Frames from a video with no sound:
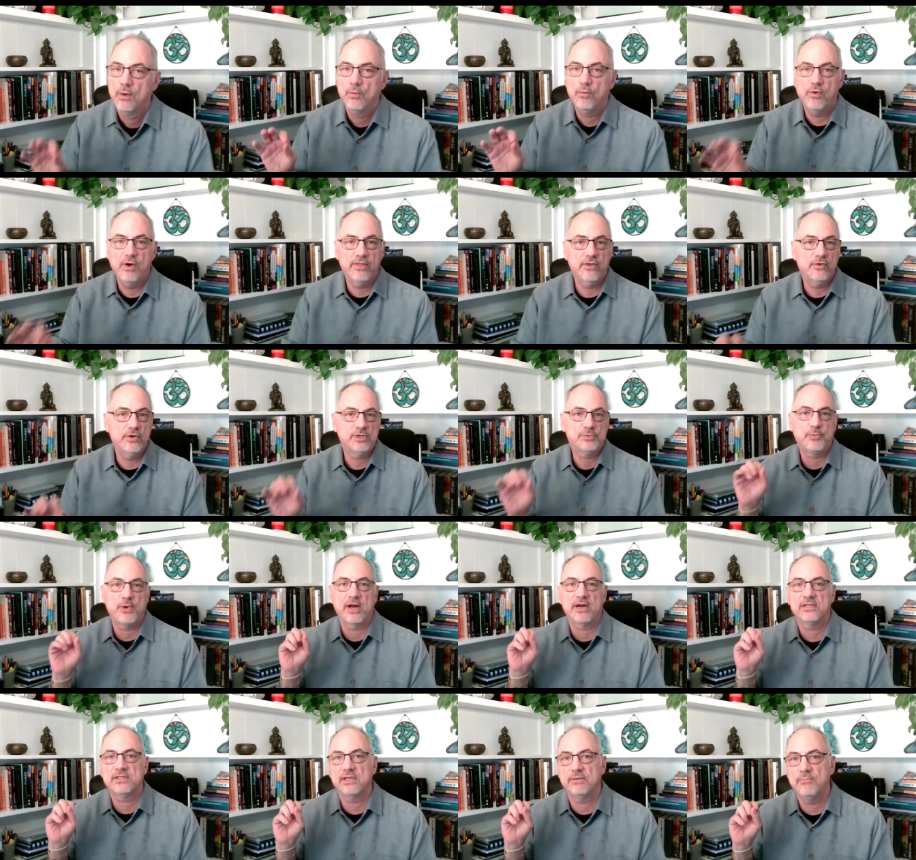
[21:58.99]
whether it's
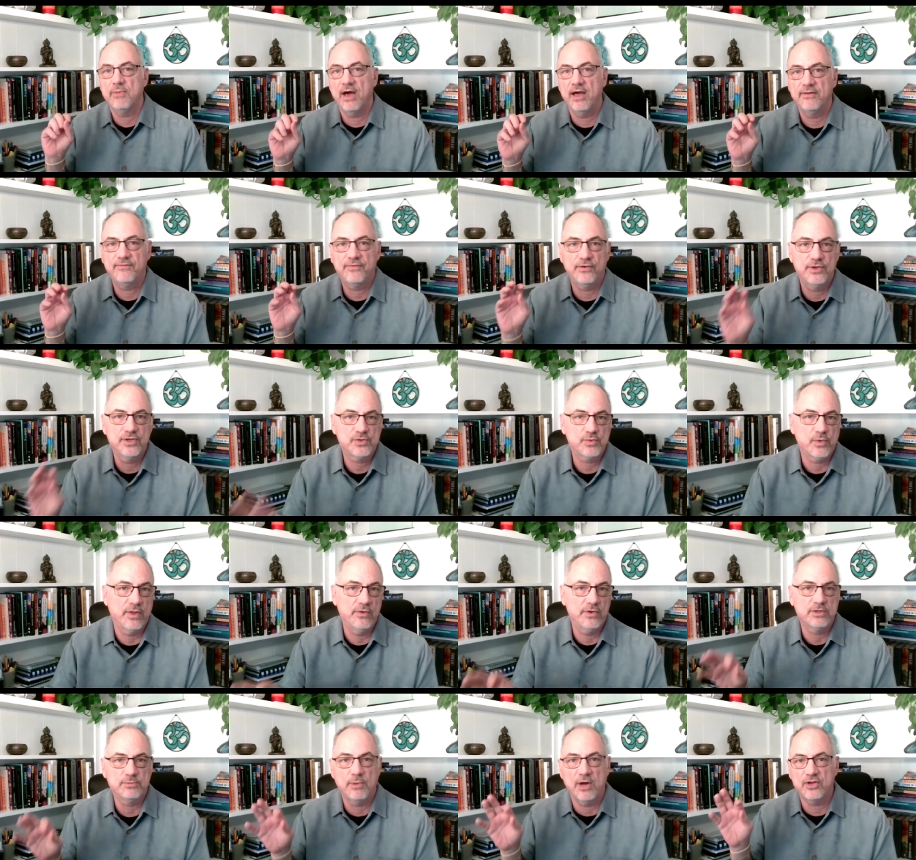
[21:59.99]
practicing mindfulness
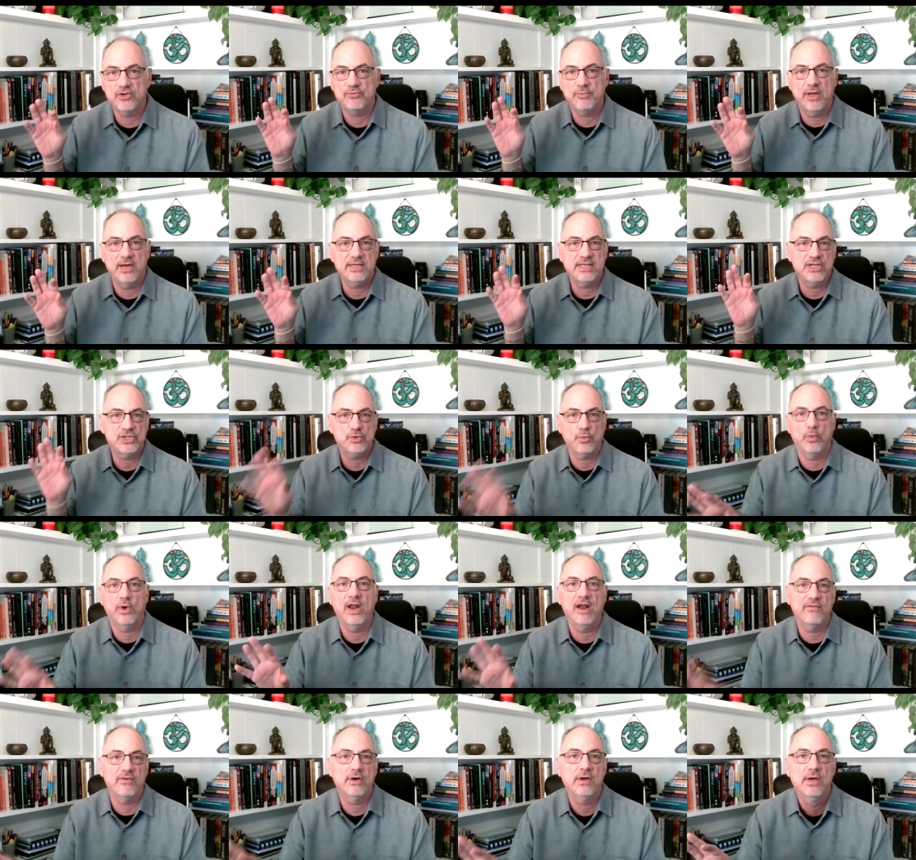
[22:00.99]
whether it's mantra meditation
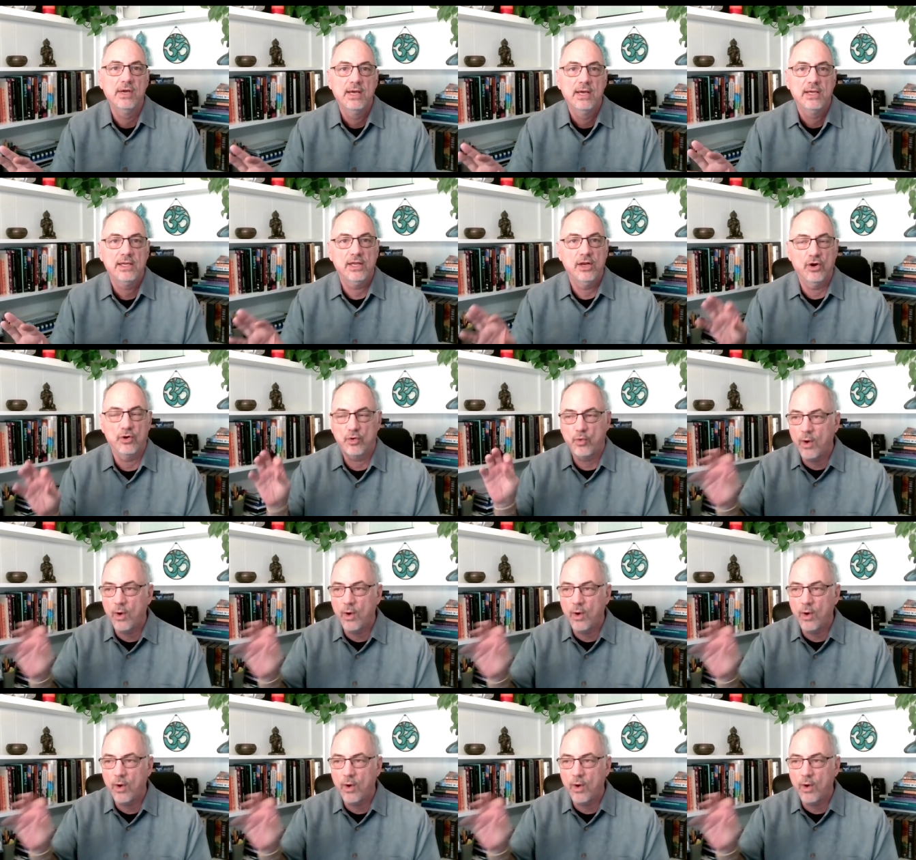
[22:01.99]
whatever you know